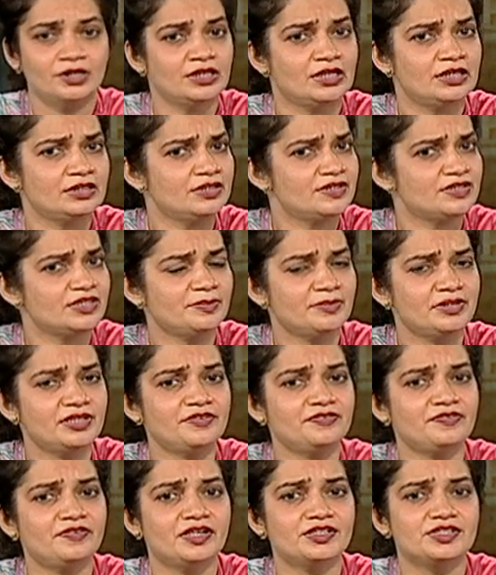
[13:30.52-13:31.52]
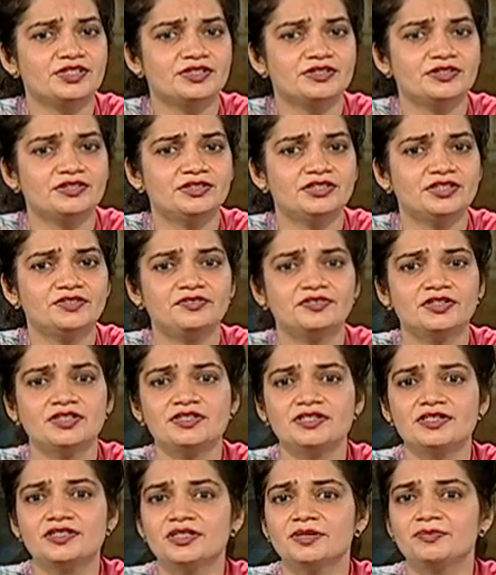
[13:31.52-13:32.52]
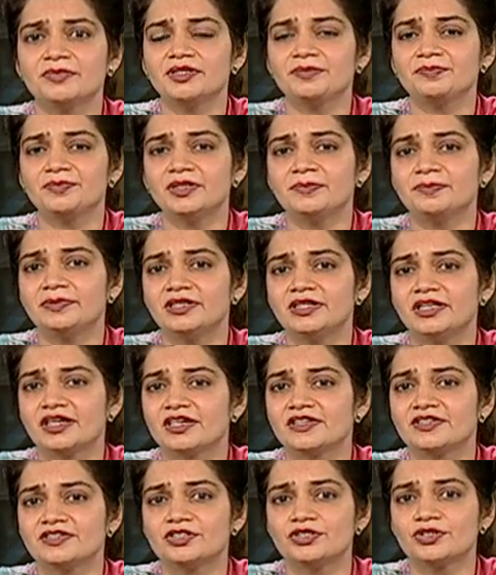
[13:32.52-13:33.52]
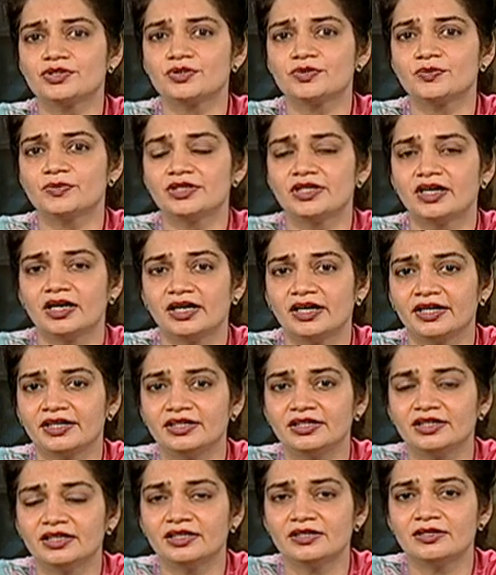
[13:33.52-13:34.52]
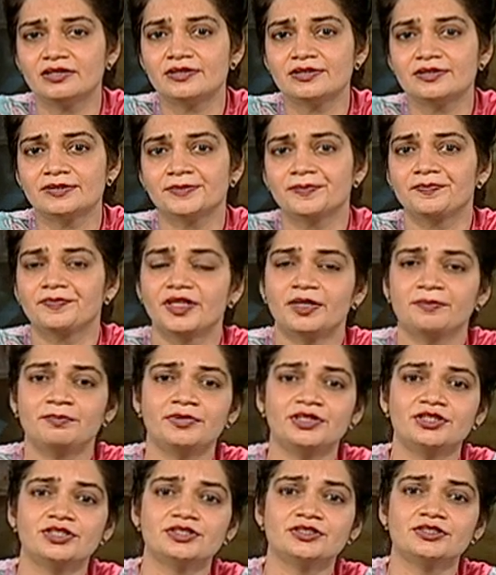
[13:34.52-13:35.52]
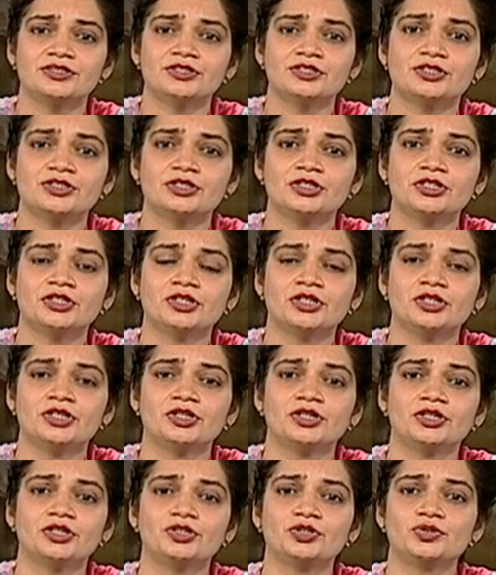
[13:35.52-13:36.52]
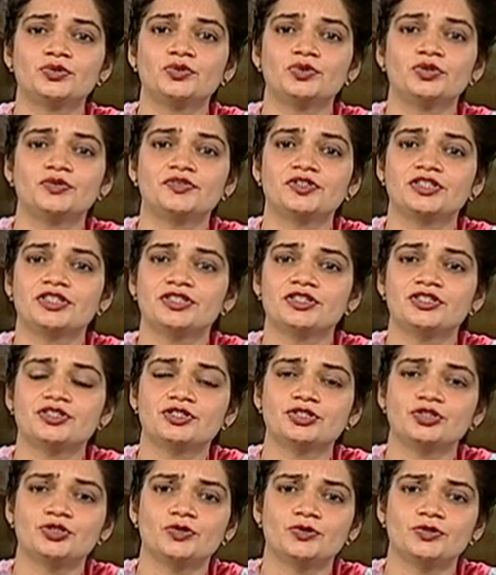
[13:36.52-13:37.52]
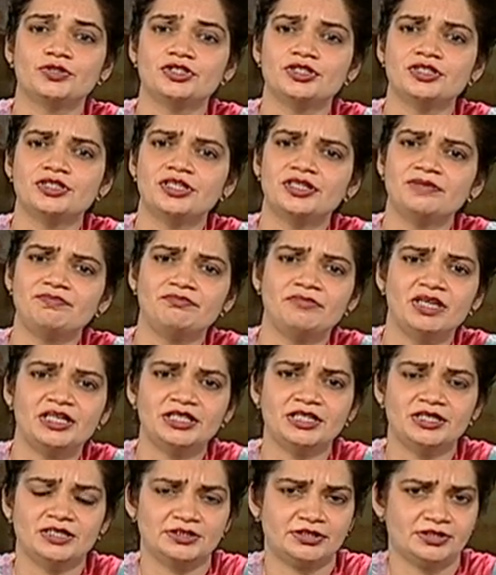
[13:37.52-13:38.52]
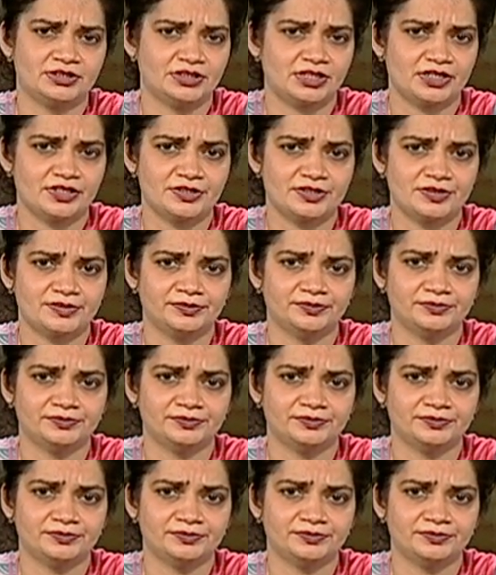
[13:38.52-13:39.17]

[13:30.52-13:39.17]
In the similar fashion, differences among people exist over ideas, ambitions, control of scarce resources and many other things.